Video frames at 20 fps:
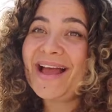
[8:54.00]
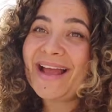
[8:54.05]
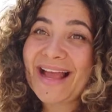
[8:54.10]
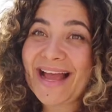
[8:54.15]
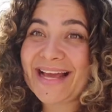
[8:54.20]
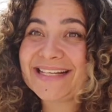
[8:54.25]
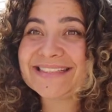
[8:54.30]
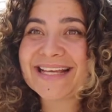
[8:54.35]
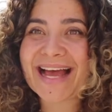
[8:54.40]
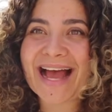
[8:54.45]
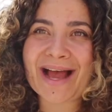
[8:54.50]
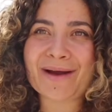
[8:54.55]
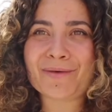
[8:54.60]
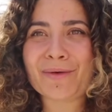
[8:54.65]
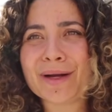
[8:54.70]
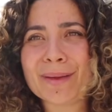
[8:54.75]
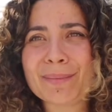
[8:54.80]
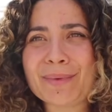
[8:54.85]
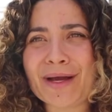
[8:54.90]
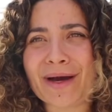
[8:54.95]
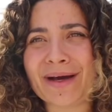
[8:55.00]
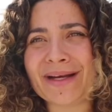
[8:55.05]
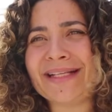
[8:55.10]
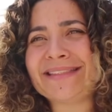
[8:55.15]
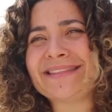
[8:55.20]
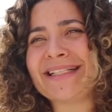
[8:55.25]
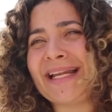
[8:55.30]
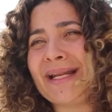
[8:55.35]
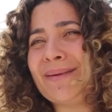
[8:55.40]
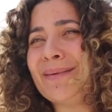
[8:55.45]
Guys, I want to be
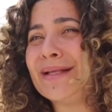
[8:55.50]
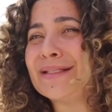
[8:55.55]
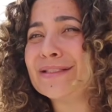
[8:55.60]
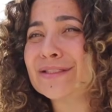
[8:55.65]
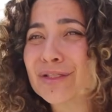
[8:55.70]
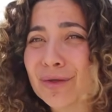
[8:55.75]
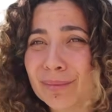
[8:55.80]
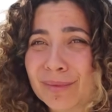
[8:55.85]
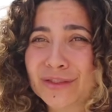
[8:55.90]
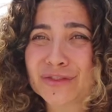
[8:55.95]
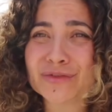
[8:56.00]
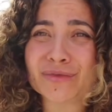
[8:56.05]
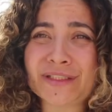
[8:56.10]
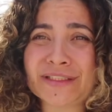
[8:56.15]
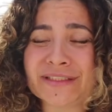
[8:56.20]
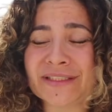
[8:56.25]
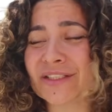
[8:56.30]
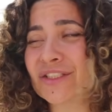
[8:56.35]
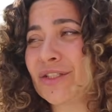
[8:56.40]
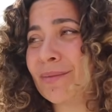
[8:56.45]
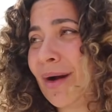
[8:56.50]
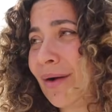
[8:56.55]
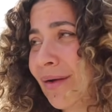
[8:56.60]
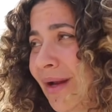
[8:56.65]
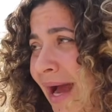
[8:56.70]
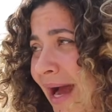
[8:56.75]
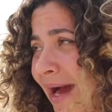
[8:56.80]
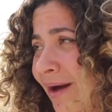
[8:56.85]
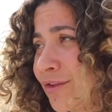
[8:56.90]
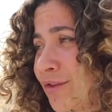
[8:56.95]
honest, and I made so much research about
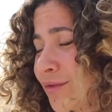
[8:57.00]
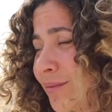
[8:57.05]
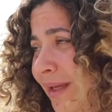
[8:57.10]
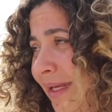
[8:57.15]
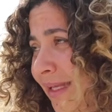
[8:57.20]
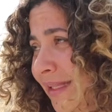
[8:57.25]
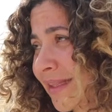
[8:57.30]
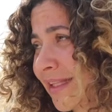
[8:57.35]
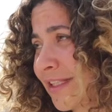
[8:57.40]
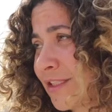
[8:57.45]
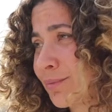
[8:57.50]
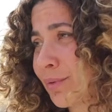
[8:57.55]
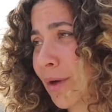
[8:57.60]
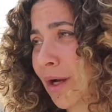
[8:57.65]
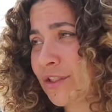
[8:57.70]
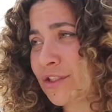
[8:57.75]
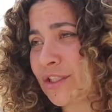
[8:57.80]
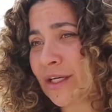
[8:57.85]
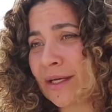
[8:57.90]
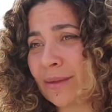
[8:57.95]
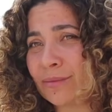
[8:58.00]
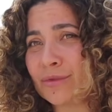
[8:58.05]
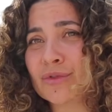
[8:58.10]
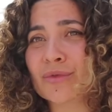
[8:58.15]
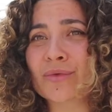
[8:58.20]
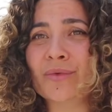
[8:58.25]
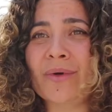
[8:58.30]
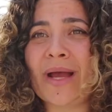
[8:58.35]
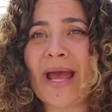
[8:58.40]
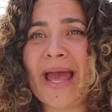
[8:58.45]
how to make this project come
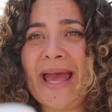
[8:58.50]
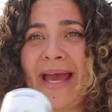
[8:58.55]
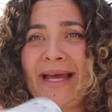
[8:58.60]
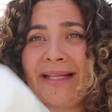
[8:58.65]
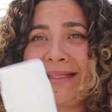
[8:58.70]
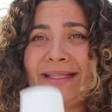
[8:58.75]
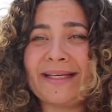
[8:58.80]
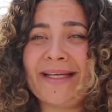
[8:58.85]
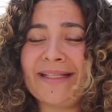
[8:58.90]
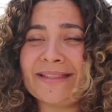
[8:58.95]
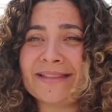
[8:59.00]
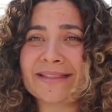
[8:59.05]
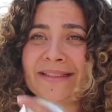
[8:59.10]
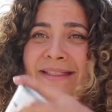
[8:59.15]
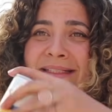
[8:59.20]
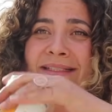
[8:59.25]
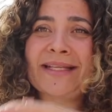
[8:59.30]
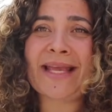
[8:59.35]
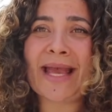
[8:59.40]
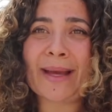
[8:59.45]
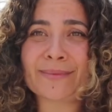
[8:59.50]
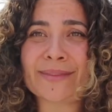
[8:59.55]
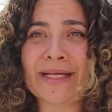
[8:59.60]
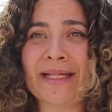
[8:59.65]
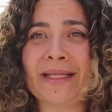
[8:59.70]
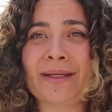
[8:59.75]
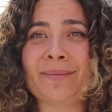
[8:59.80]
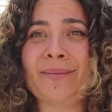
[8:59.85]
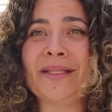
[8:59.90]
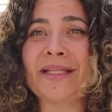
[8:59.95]
true, and the internet kept
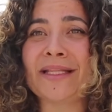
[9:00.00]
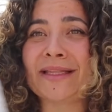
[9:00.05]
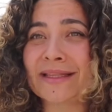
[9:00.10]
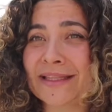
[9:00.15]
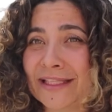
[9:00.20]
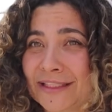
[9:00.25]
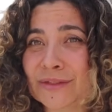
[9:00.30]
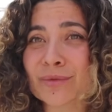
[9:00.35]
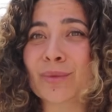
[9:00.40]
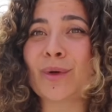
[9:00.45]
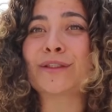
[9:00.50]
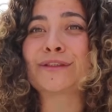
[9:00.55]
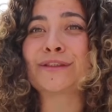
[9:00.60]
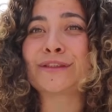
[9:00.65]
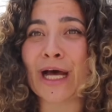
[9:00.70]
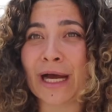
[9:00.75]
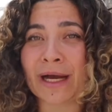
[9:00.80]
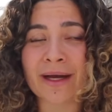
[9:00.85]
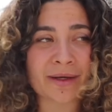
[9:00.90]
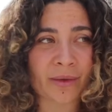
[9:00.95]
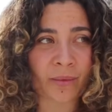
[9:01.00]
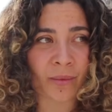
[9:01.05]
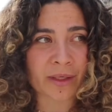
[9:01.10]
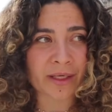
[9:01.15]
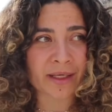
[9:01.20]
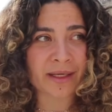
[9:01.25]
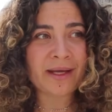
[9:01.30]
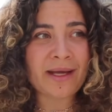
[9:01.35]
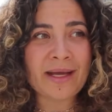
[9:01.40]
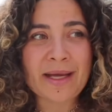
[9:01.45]
telling me that this was not gonna
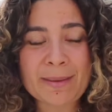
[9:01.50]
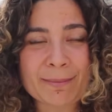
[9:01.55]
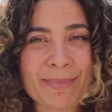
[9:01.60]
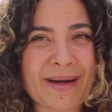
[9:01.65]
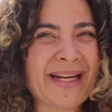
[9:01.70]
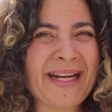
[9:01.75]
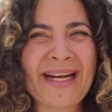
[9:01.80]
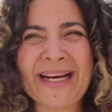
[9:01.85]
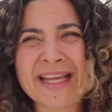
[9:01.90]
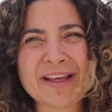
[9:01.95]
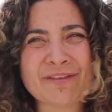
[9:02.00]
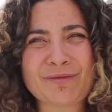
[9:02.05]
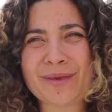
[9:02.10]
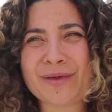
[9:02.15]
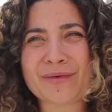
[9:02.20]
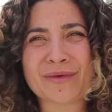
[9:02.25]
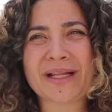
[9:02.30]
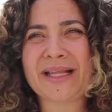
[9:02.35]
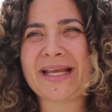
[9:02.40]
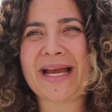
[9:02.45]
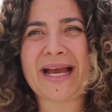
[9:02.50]
work, but it didn't give me really